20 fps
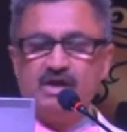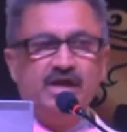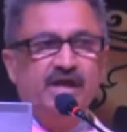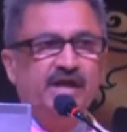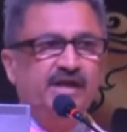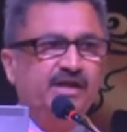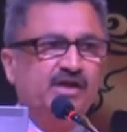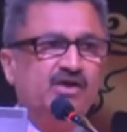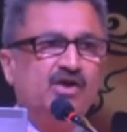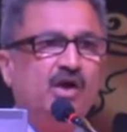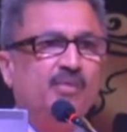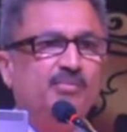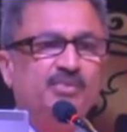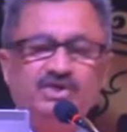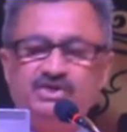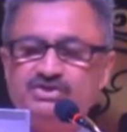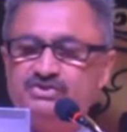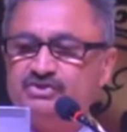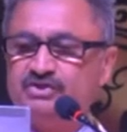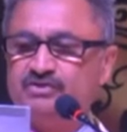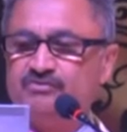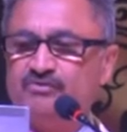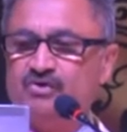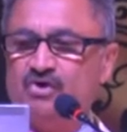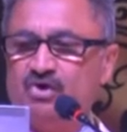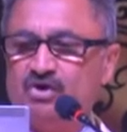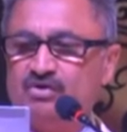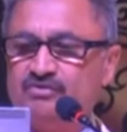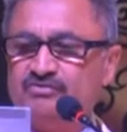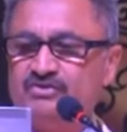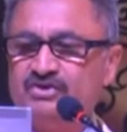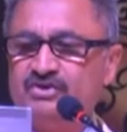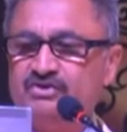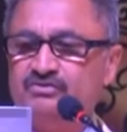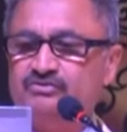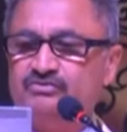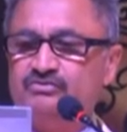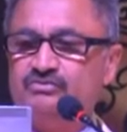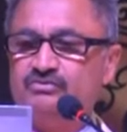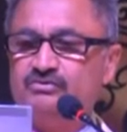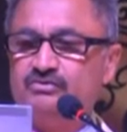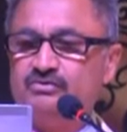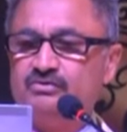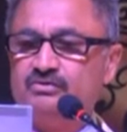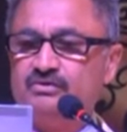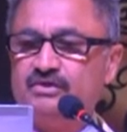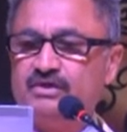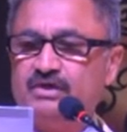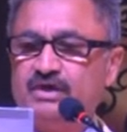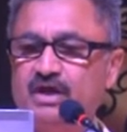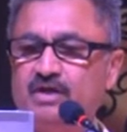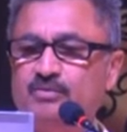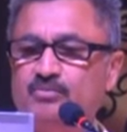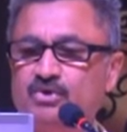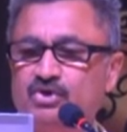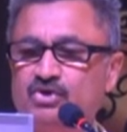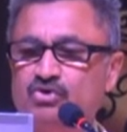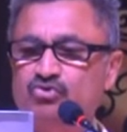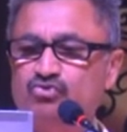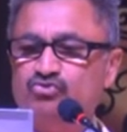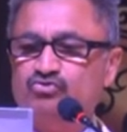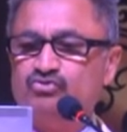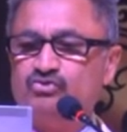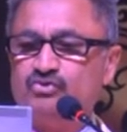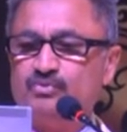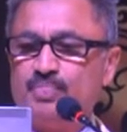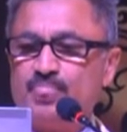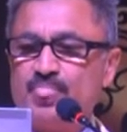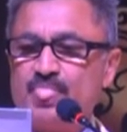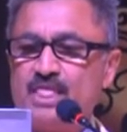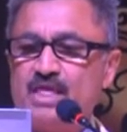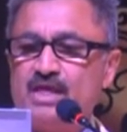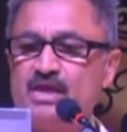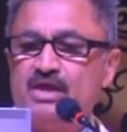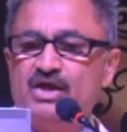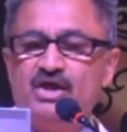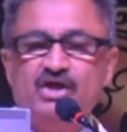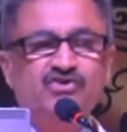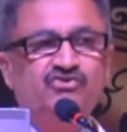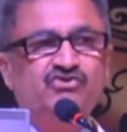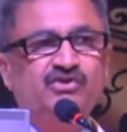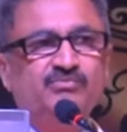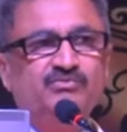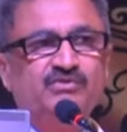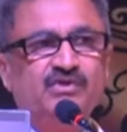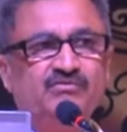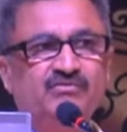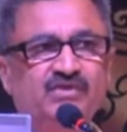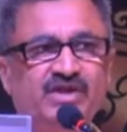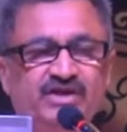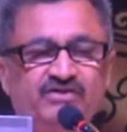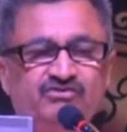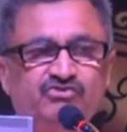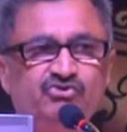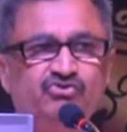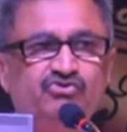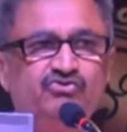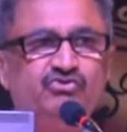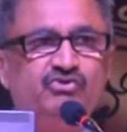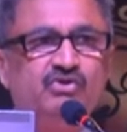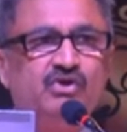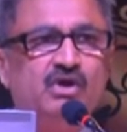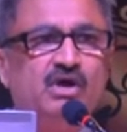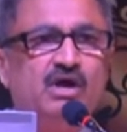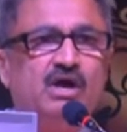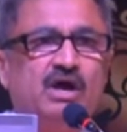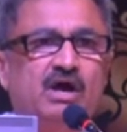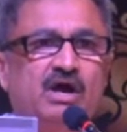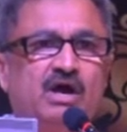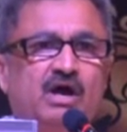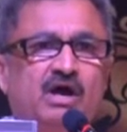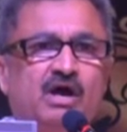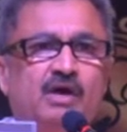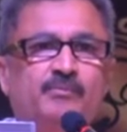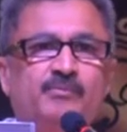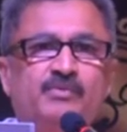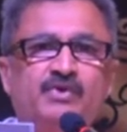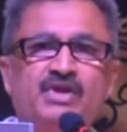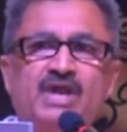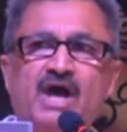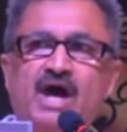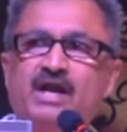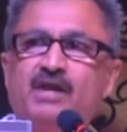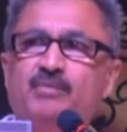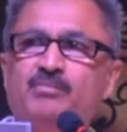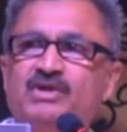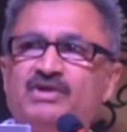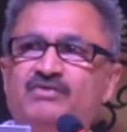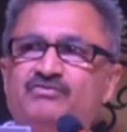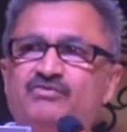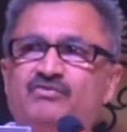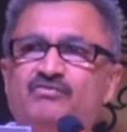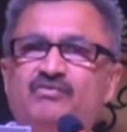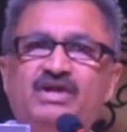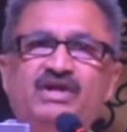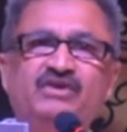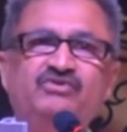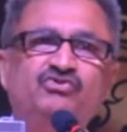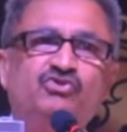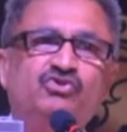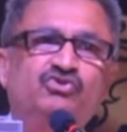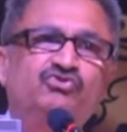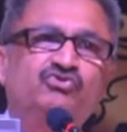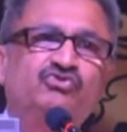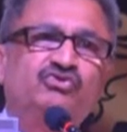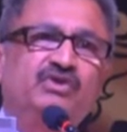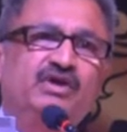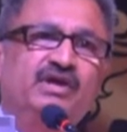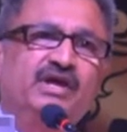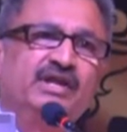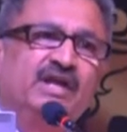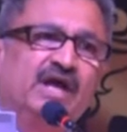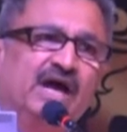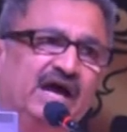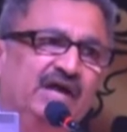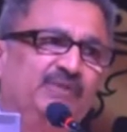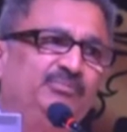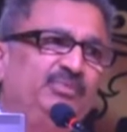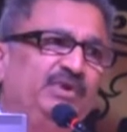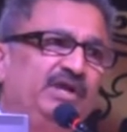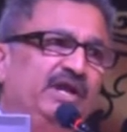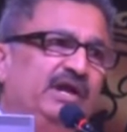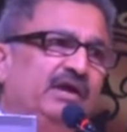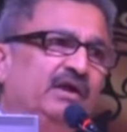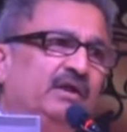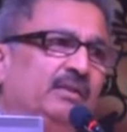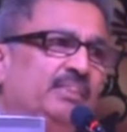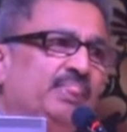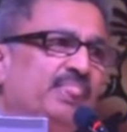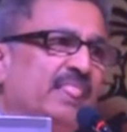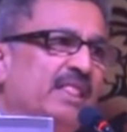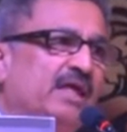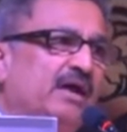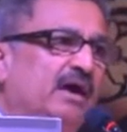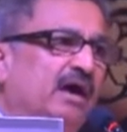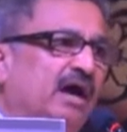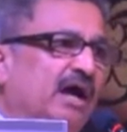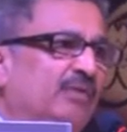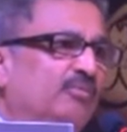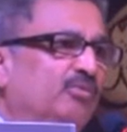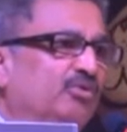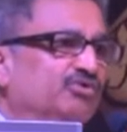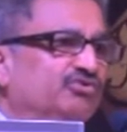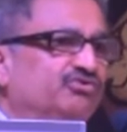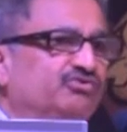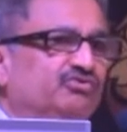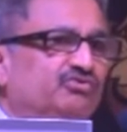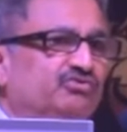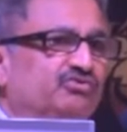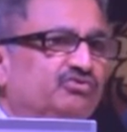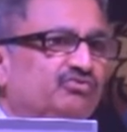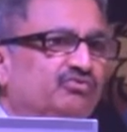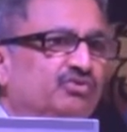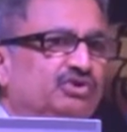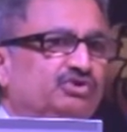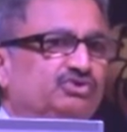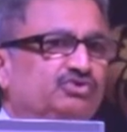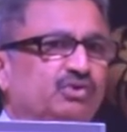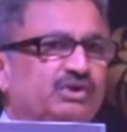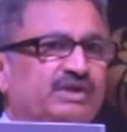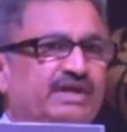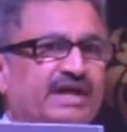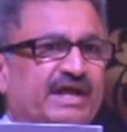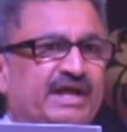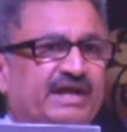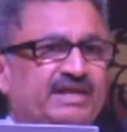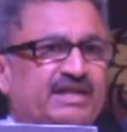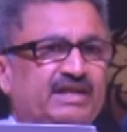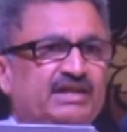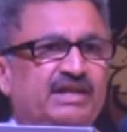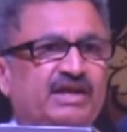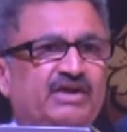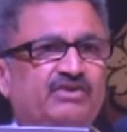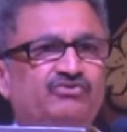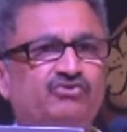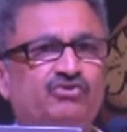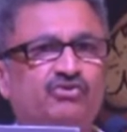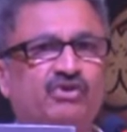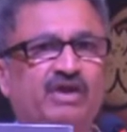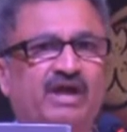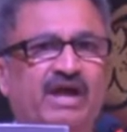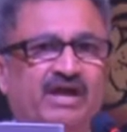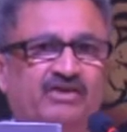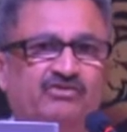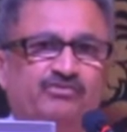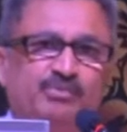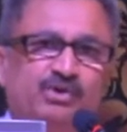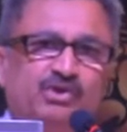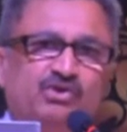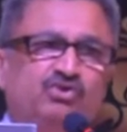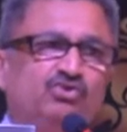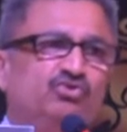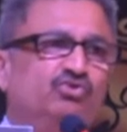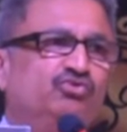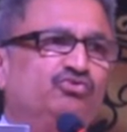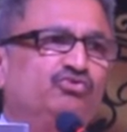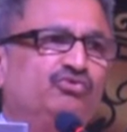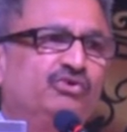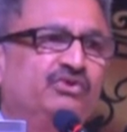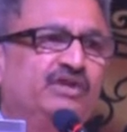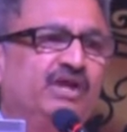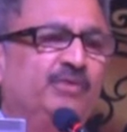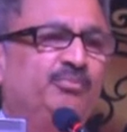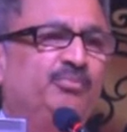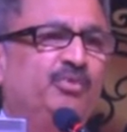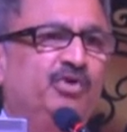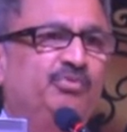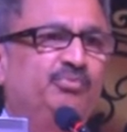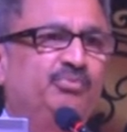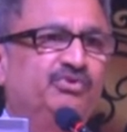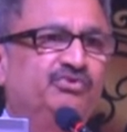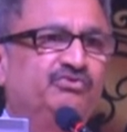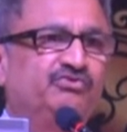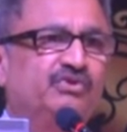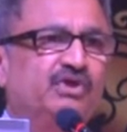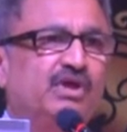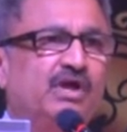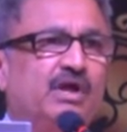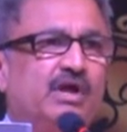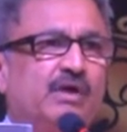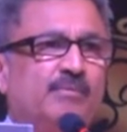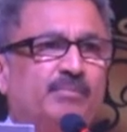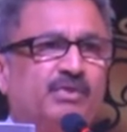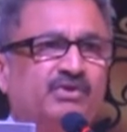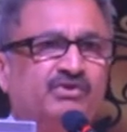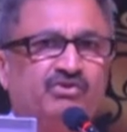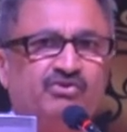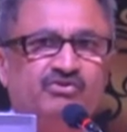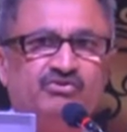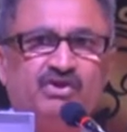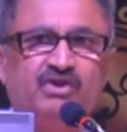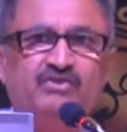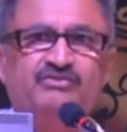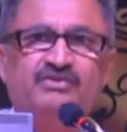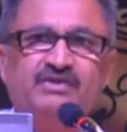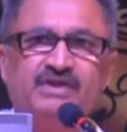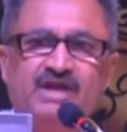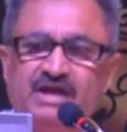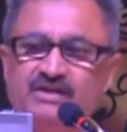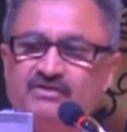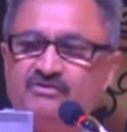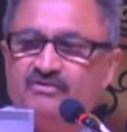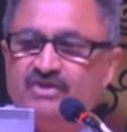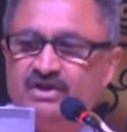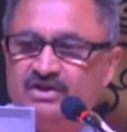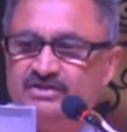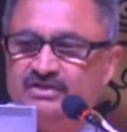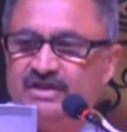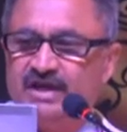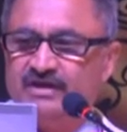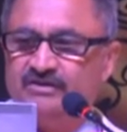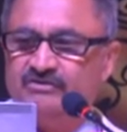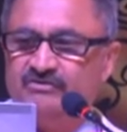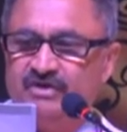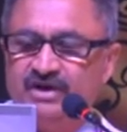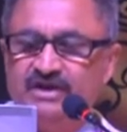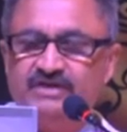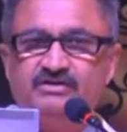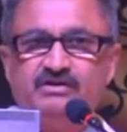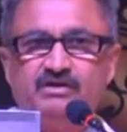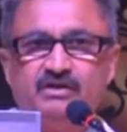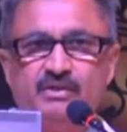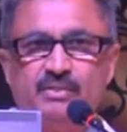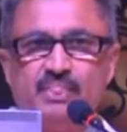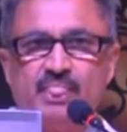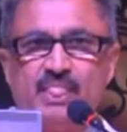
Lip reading: and a combination of all of these can be used. In terms of lasers, non-ablative lasers and IPL, almost virtually any laser has been used for that purpose, but the results are not really that great.